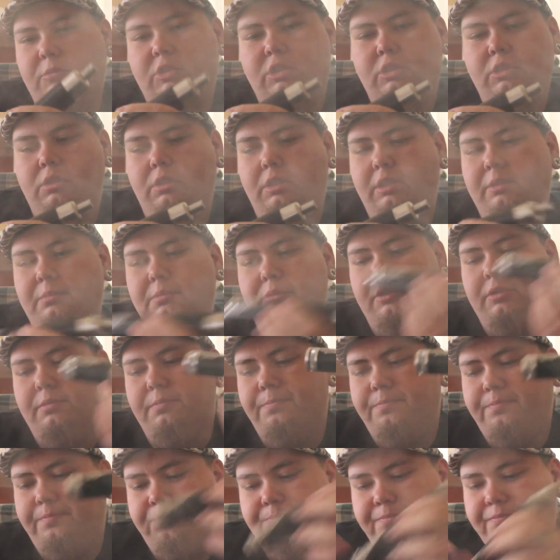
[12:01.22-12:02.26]
Screams.
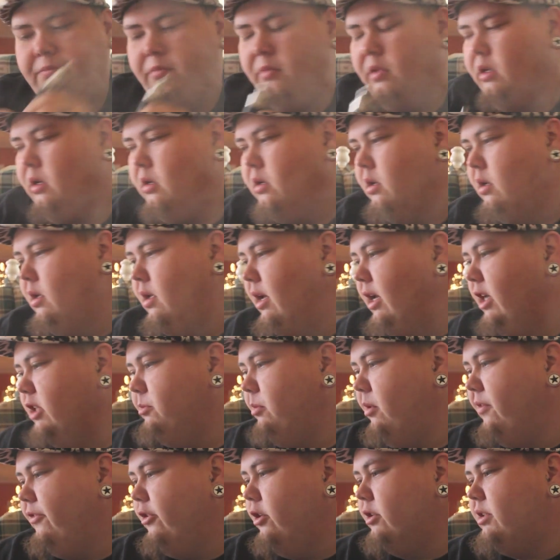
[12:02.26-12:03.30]
That's
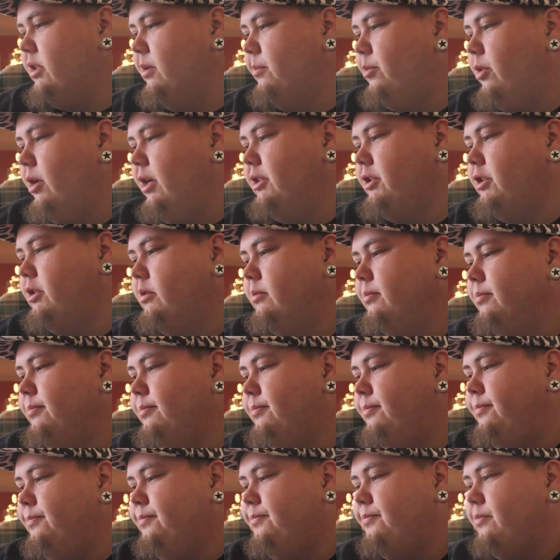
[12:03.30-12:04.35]
my first impression.
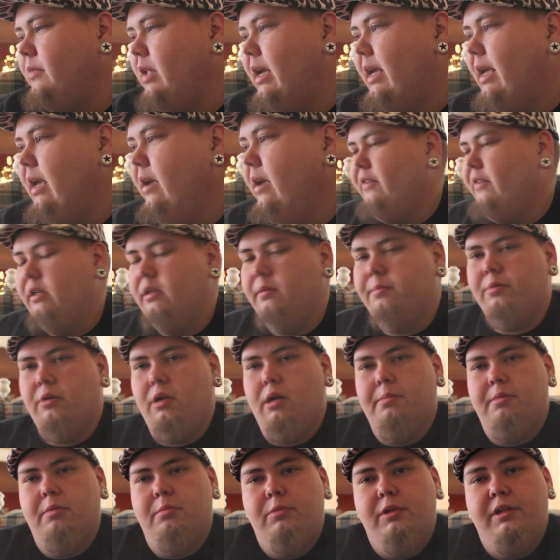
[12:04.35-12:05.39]
I find a
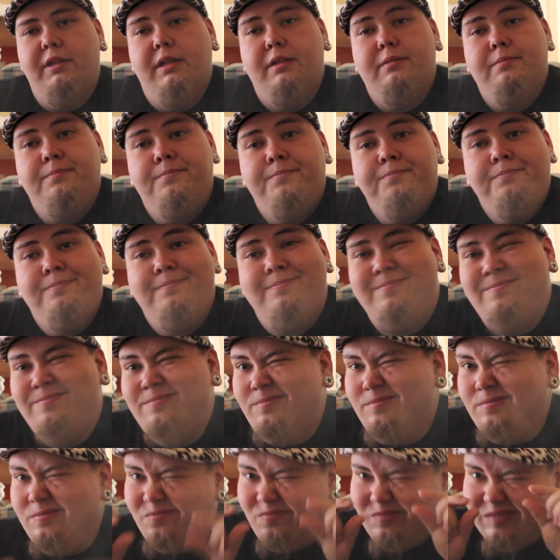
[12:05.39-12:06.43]
problem with it.
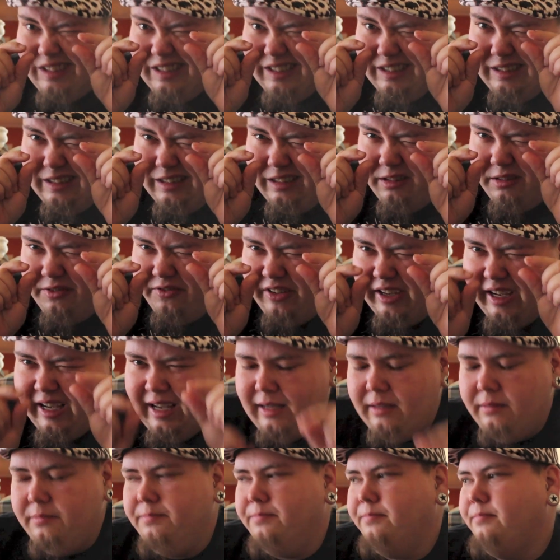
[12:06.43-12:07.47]
A little
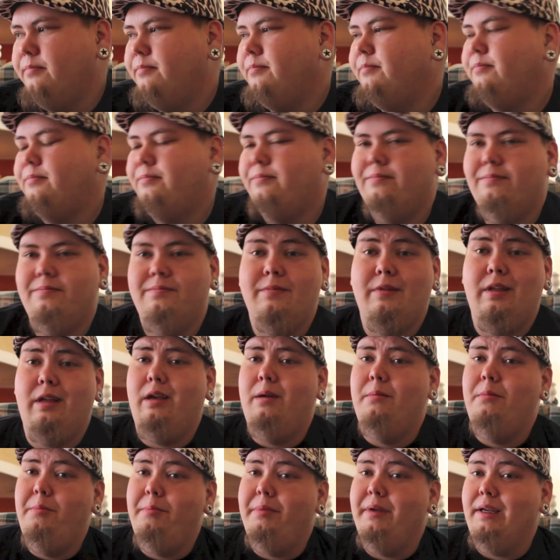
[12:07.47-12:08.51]
fat.
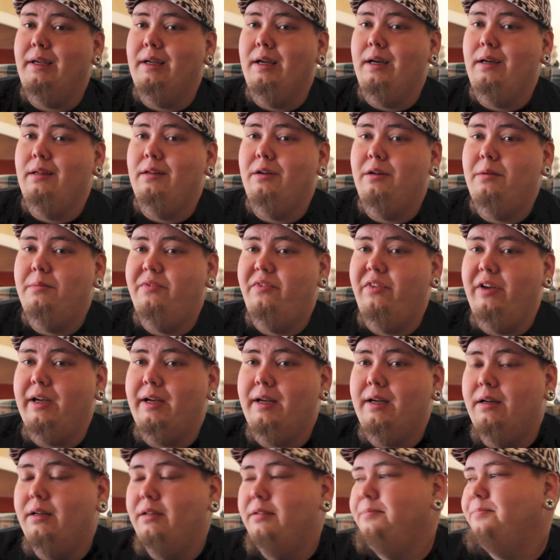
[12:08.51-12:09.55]
I'm a big guy though, I'm a
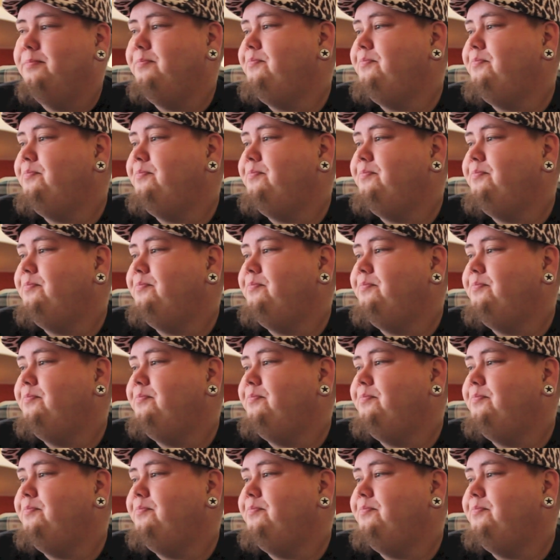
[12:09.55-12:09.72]
fat guy.